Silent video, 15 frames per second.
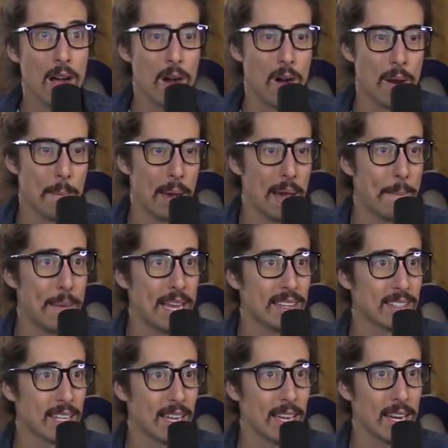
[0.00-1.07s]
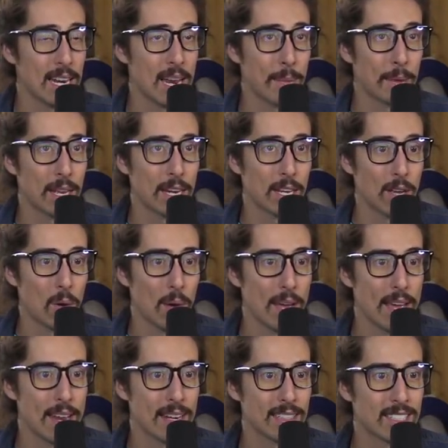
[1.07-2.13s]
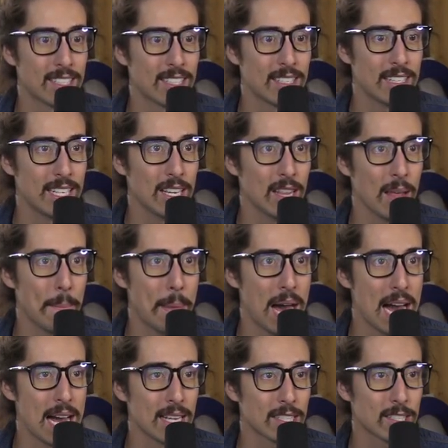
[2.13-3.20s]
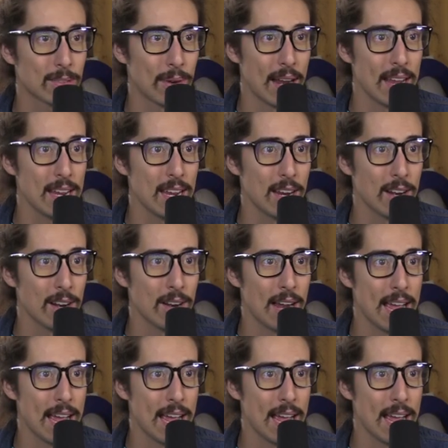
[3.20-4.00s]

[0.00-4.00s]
on my base hit, and I'm going to go ahead and steal a boss right here,